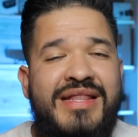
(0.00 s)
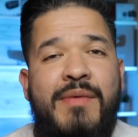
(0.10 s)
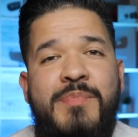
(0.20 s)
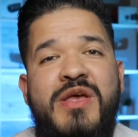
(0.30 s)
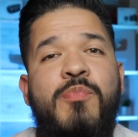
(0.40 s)

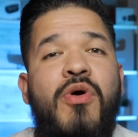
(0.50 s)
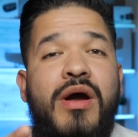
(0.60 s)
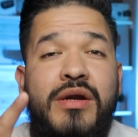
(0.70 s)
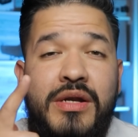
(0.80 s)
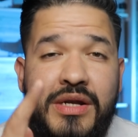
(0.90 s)
that people
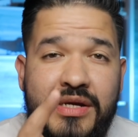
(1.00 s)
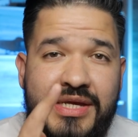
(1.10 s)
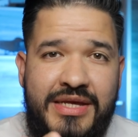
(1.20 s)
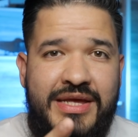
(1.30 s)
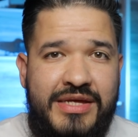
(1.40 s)
are
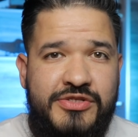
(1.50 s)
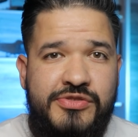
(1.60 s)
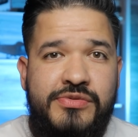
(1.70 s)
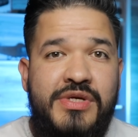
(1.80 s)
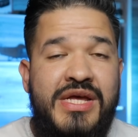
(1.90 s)
looking at
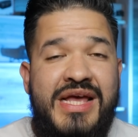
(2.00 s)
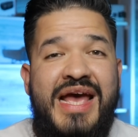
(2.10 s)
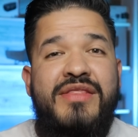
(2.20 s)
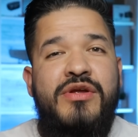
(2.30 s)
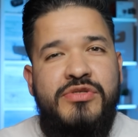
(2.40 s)
you
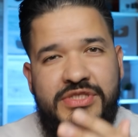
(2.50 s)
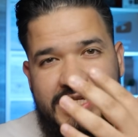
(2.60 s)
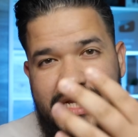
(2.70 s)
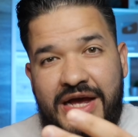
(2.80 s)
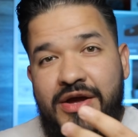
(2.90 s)
and they're
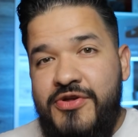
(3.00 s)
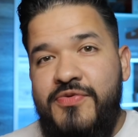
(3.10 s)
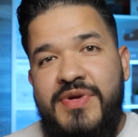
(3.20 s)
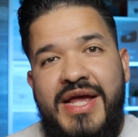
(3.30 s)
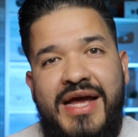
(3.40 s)
seeing how you're
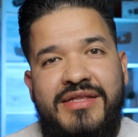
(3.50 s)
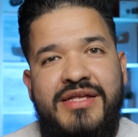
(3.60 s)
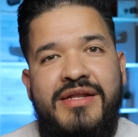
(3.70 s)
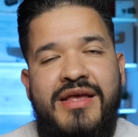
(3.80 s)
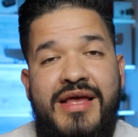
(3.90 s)

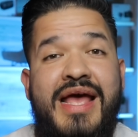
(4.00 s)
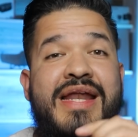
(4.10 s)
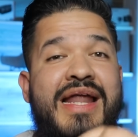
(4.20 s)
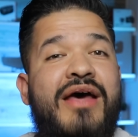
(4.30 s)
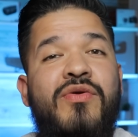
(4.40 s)
reacting.
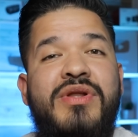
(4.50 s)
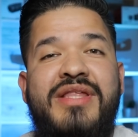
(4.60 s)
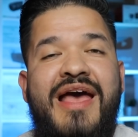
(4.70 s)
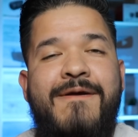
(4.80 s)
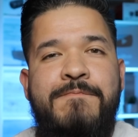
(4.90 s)
And not only
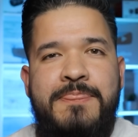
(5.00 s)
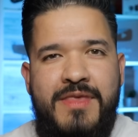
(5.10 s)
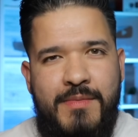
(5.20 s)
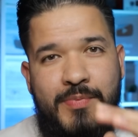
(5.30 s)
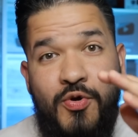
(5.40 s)
that,
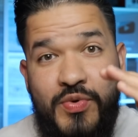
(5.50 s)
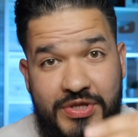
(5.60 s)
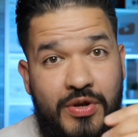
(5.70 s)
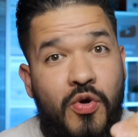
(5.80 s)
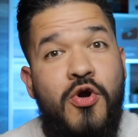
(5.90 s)
but when
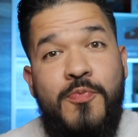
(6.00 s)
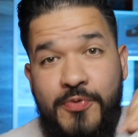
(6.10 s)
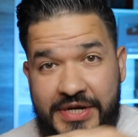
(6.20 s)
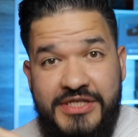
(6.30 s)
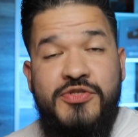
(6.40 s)
the Lord
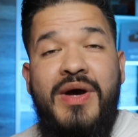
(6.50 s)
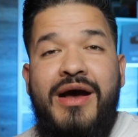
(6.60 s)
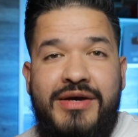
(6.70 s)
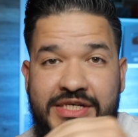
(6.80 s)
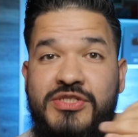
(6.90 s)
brings you
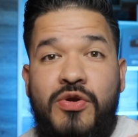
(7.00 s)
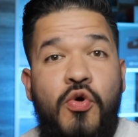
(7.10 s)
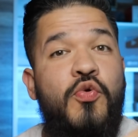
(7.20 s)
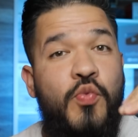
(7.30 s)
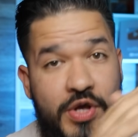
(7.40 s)
out, because the
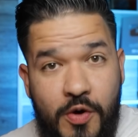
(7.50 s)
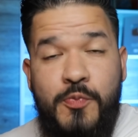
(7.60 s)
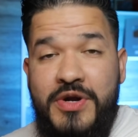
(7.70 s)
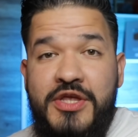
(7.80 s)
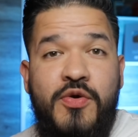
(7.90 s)
Lord will
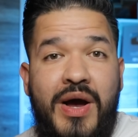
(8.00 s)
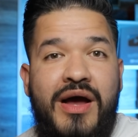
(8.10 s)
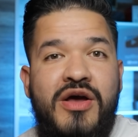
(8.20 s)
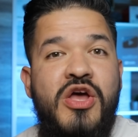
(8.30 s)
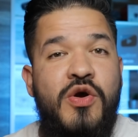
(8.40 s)
bring you
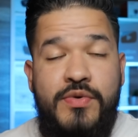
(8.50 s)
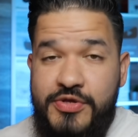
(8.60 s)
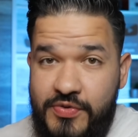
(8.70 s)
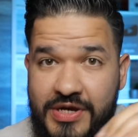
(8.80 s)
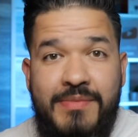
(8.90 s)
out, when
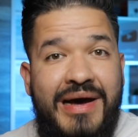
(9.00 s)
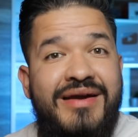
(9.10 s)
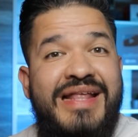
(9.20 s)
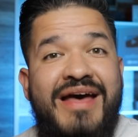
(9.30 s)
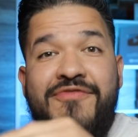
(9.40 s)
you come out
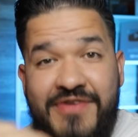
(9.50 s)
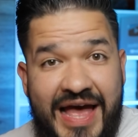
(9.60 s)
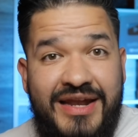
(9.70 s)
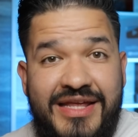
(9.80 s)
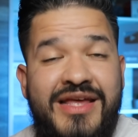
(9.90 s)
of that
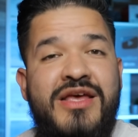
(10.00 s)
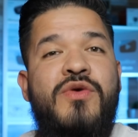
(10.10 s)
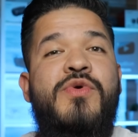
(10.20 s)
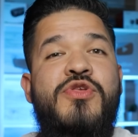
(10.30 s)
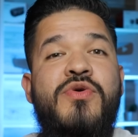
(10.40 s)
valley,
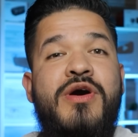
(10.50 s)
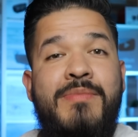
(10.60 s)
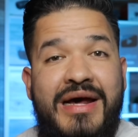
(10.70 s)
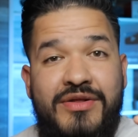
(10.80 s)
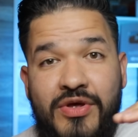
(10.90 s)
when you
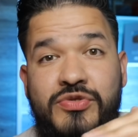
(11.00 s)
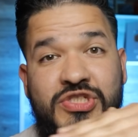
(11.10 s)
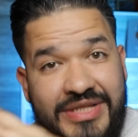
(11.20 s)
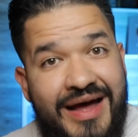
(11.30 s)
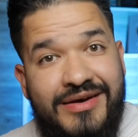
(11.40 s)
come out of those
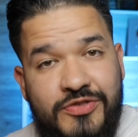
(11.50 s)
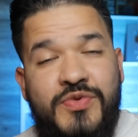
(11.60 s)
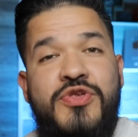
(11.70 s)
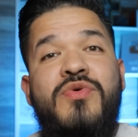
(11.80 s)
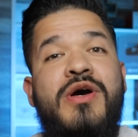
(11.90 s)
stocks,
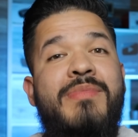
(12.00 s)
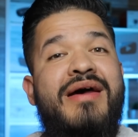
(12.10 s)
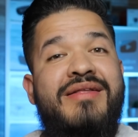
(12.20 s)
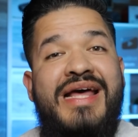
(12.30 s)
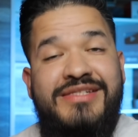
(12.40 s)
when you come
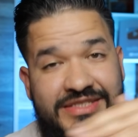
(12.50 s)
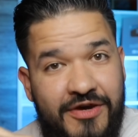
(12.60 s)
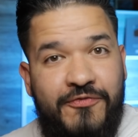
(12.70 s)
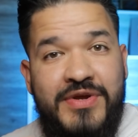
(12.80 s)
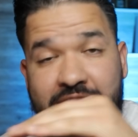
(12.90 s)
out of that
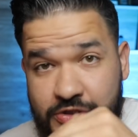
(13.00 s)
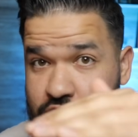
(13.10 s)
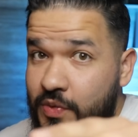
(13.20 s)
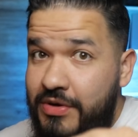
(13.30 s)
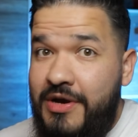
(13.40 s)
suffering, because
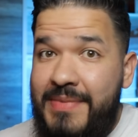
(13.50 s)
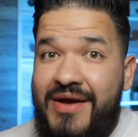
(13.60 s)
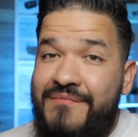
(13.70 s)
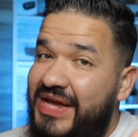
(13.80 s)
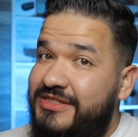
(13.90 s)
you will come
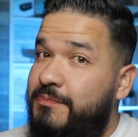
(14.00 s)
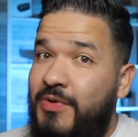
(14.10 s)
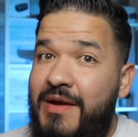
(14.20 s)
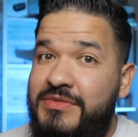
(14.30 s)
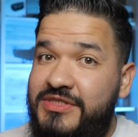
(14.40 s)
out. That's a
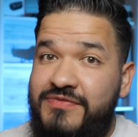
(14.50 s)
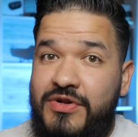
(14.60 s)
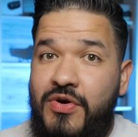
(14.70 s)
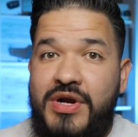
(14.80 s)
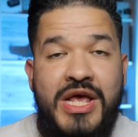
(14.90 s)
promise of the
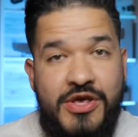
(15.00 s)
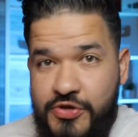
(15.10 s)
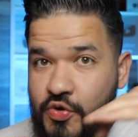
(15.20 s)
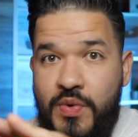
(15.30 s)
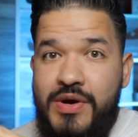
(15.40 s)
Lord.
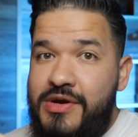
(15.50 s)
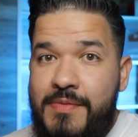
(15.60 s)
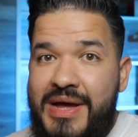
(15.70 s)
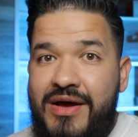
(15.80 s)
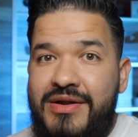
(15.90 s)
You will
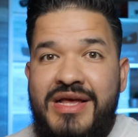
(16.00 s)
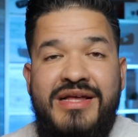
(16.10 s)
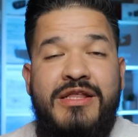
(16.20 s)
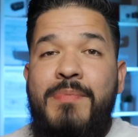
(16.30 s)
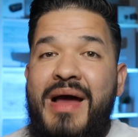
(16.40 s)
come out.
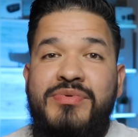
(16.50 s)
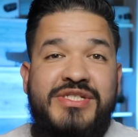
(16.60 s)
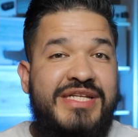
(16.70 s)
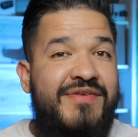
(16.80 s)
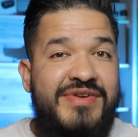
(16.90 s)
The Bible
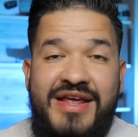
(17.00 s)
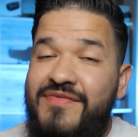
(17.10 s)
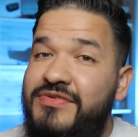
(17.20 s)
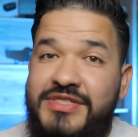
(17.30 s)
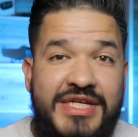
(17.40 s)
says, I've
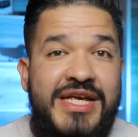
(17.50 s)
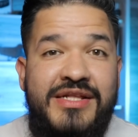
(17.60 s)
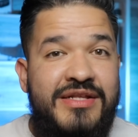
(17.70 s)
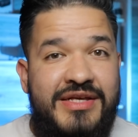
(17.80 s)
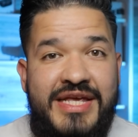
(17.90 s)
never
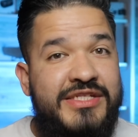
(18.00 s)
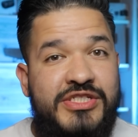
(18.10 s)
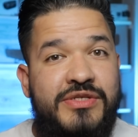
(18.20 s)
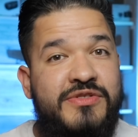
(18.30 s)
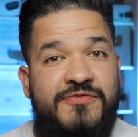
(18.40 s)
seen the king's
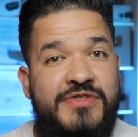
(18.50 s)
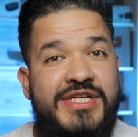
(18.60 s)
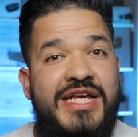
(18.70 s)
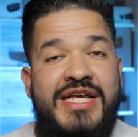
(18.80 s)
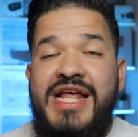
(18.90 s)
children
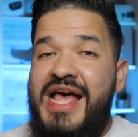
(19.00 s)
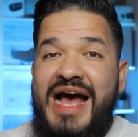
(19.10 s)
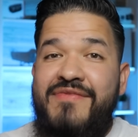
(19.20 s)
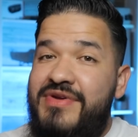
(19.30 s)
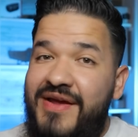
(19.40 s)
forsaken.
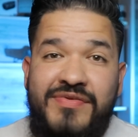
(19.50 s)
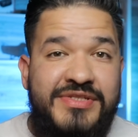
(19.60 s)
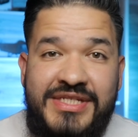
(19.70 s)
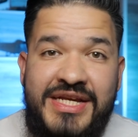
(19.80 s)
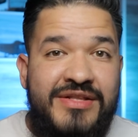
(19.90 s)
I've never
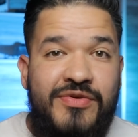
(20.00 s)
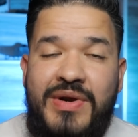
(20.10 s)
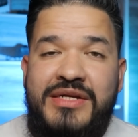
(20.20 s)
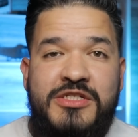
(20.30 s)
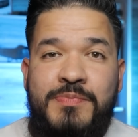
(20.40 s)
seen the
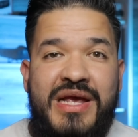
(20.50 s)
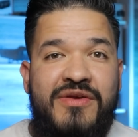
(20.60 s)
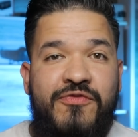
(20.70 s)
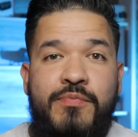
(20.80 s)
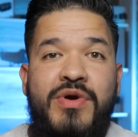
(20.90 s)
righteous
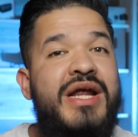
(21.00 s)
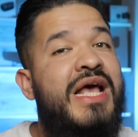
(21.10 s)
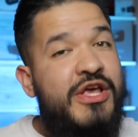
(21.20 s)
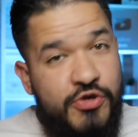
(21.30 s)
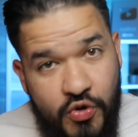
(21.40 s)
begging for bread.
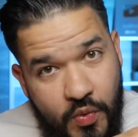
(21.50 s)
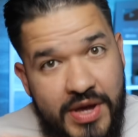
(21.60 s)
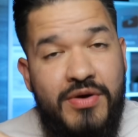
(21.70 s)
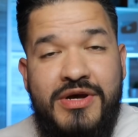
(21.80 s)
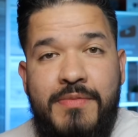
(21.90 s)
You
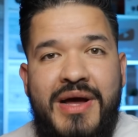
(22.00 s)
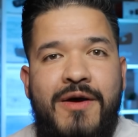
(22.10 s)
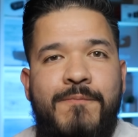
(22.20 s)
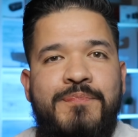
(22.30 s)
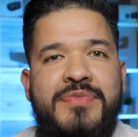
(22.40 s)
will come
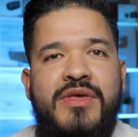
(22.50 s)
out.